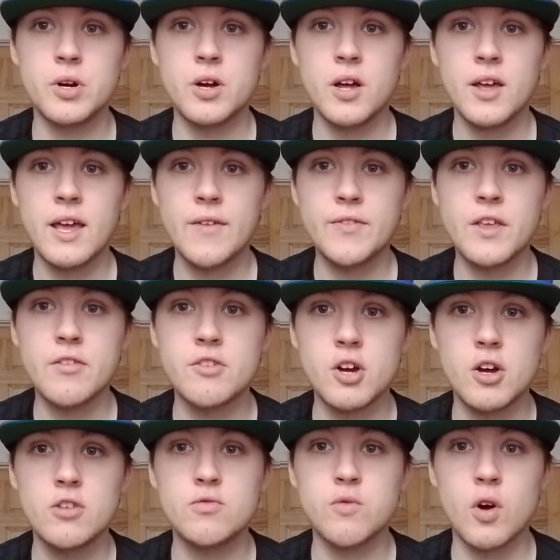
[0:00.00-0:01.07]
But if this
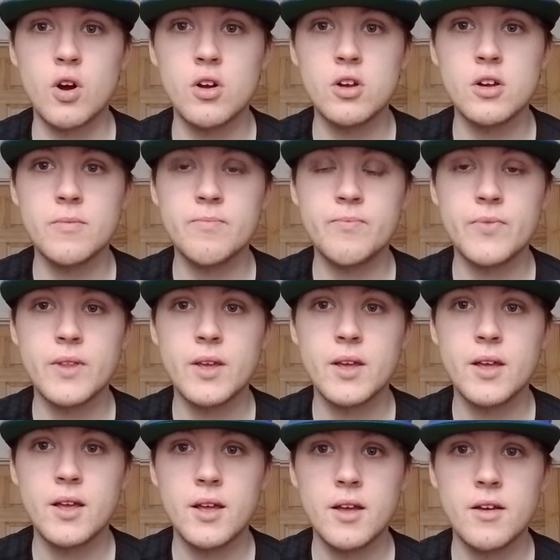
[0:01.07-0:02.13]
goes wrong
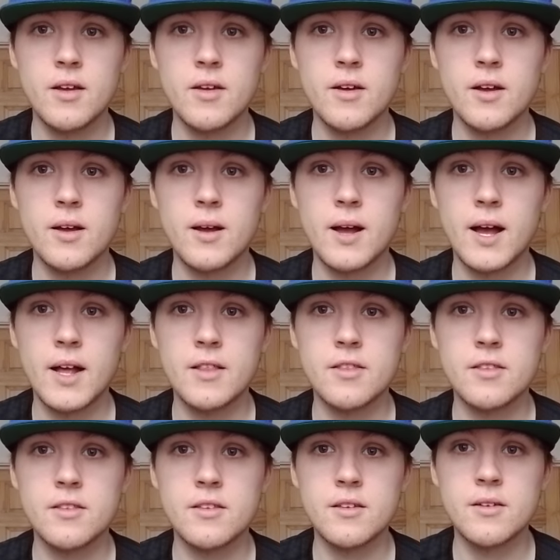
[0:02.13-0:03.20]

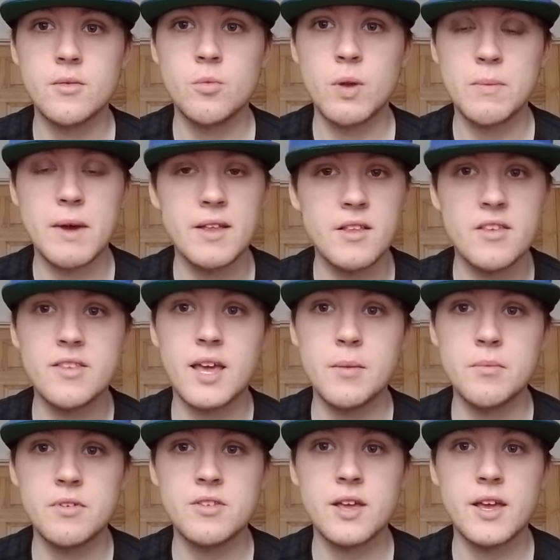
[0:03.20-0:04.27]
and we make the
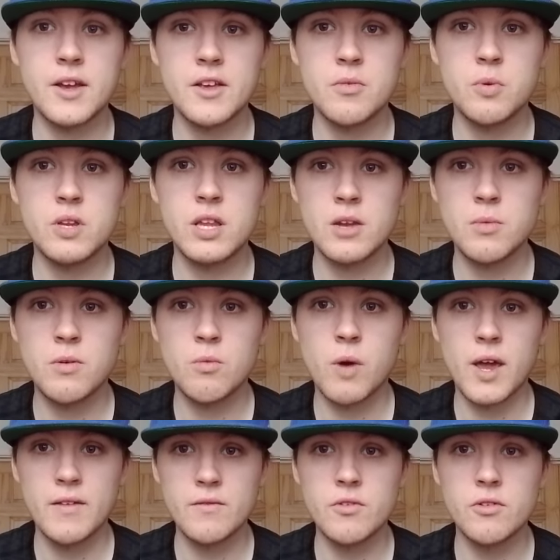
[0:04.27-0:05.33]
same mistake as we did with
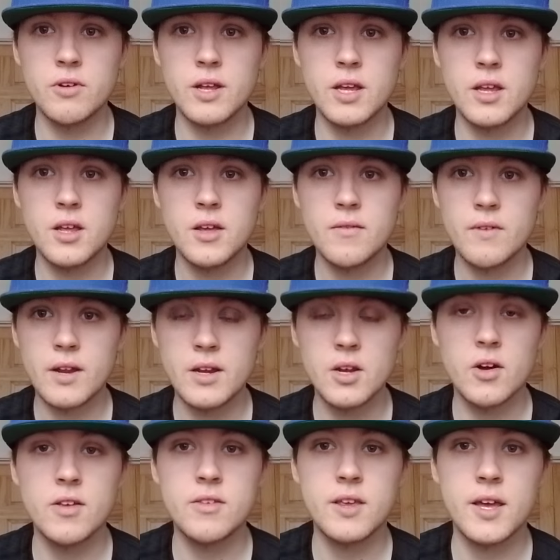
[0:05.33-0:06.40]
Wayne Rooney, then
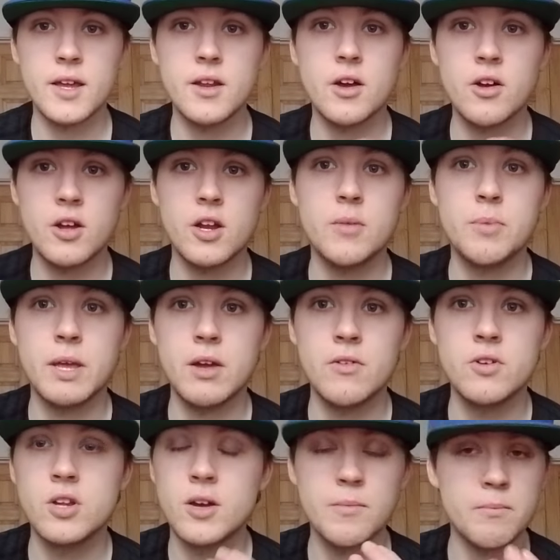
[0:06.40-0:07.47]
Knighthead are going to be
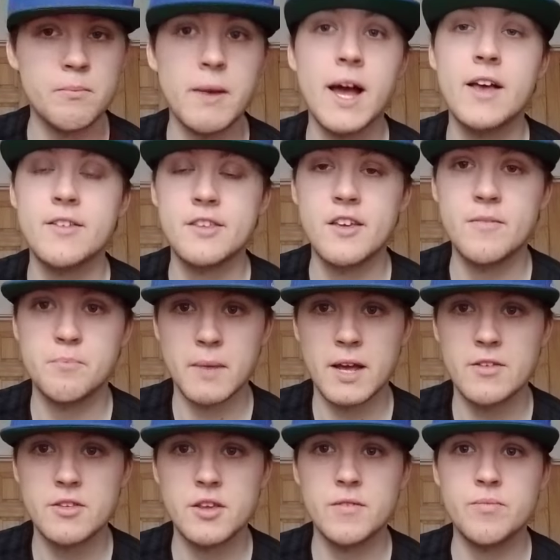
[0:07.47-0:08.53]
under massive,
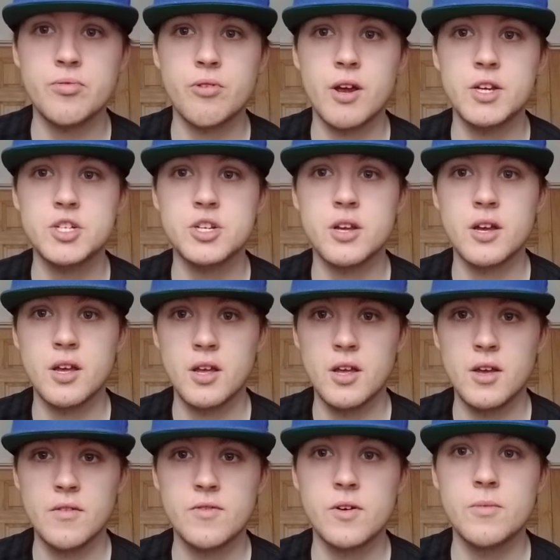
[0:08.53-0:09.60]
massive pressure
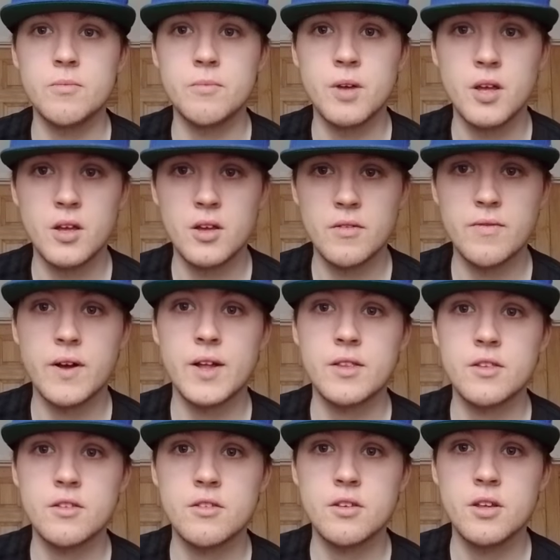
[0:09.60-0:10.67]
from
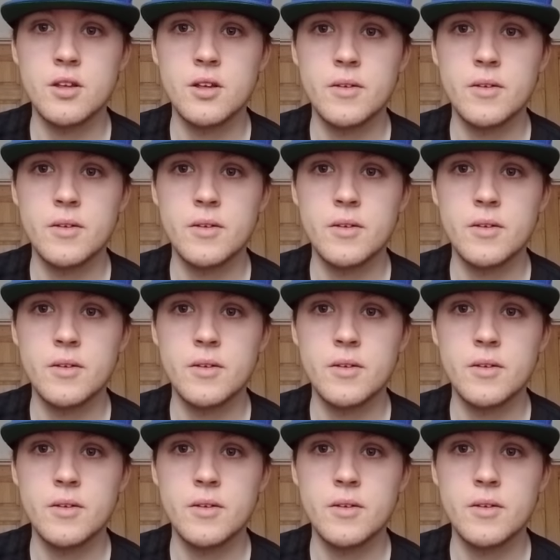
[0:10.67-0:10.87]
fans.